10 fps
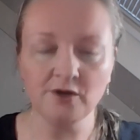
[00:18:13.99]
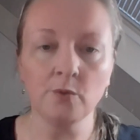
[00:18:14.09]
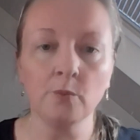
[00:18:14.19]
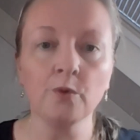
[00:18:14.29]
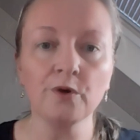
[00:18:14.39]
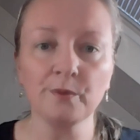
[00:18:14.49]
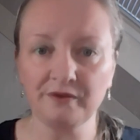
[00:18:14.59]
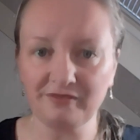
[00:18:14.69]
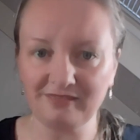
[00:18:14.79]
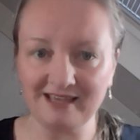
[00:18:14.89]
Work
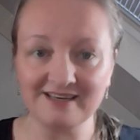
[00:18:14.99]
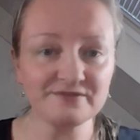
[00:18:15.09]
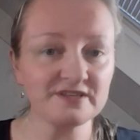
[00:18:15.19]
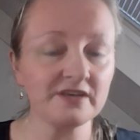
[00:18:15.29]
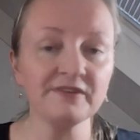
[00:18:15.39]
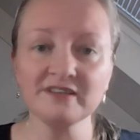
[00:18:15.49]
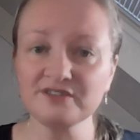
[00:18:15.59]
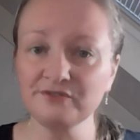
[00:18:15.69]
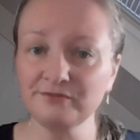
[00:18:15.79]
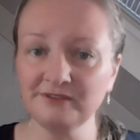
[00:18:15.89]
with that. If something
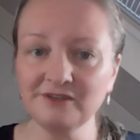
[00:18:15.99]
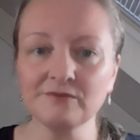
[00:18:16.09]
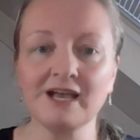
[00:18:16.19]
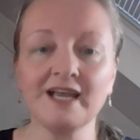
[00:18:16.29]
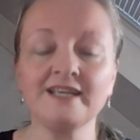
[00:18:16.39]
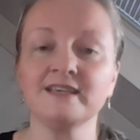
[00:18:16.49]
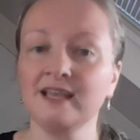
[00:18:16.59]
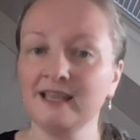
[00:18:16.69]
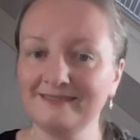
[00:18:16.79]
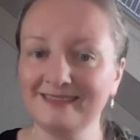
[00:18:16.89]
doesn't feel right,
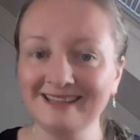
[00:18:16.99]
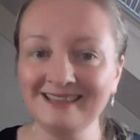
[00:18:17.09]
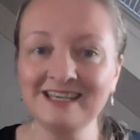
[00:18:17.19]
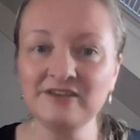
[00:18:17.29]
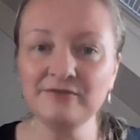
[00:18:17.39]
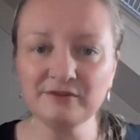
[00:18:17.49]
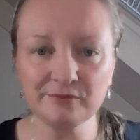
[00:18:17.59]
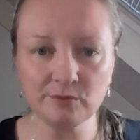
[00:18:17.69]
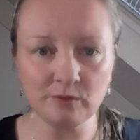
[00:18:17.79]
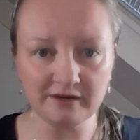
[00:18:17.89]
then leave it
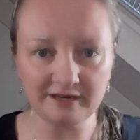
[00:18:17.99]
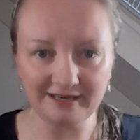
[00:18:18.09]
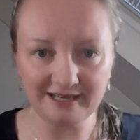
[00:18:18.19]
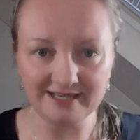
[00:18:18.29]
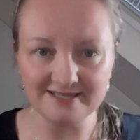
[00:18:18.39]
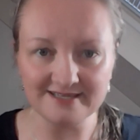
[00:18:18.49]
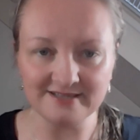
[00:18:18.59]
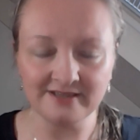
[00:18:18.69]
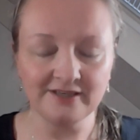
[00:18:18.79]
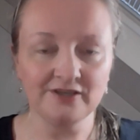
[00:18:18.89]
for what it is.